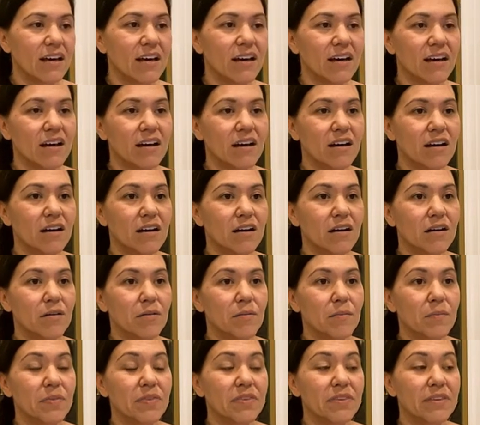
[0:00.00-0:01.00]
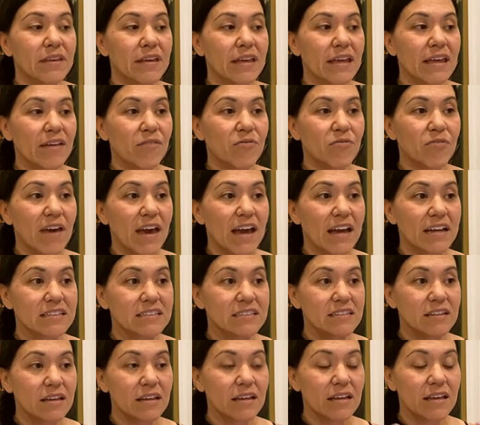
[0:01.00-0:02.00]
Um, the, in
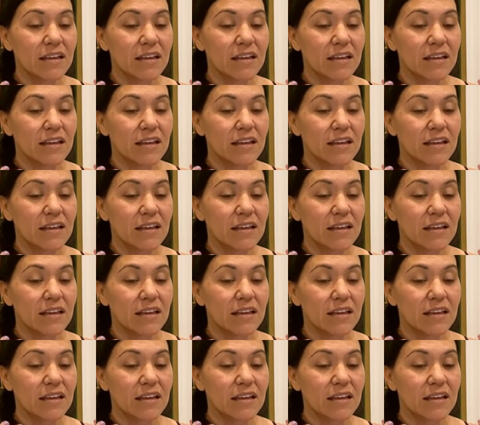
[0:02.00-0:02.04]
fact,